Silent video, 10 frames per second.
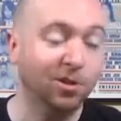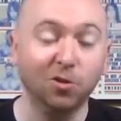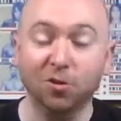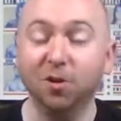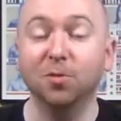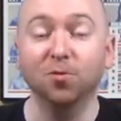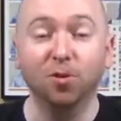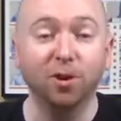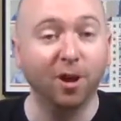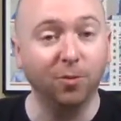Don't get me
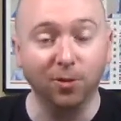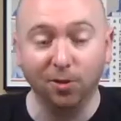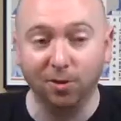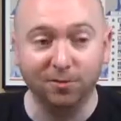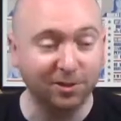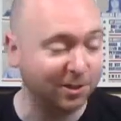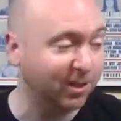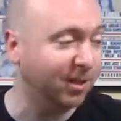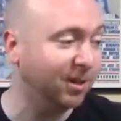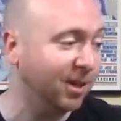wrong, I would love to
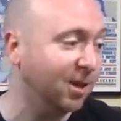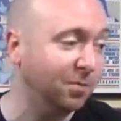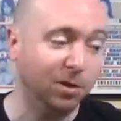see it again